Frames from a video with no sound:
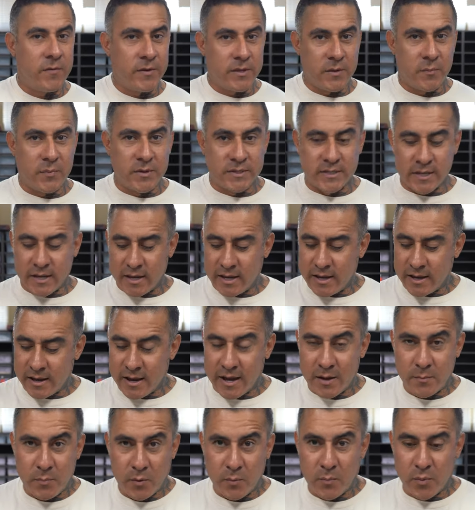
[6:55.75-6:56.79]
fifty percent Head
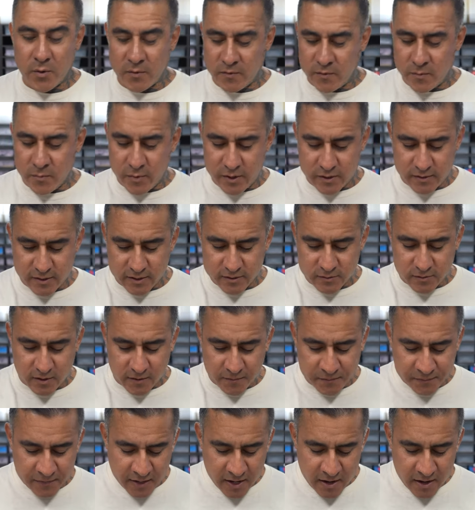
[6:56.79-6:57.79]
Hypo Proven Breeder as well. All